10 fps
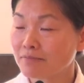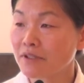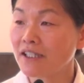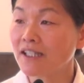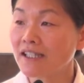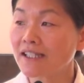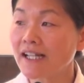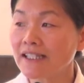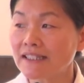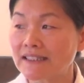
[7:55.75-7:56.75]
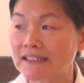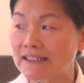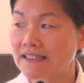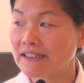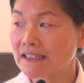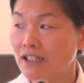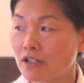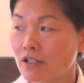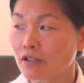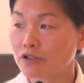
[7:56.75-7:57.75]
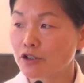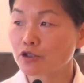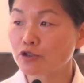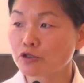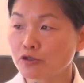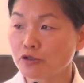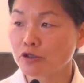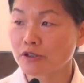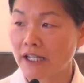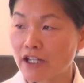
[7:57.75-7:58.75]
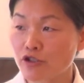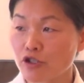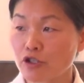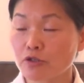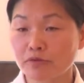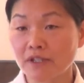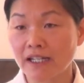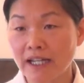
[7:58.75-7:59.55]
Being enlightened on your true nature, Buddha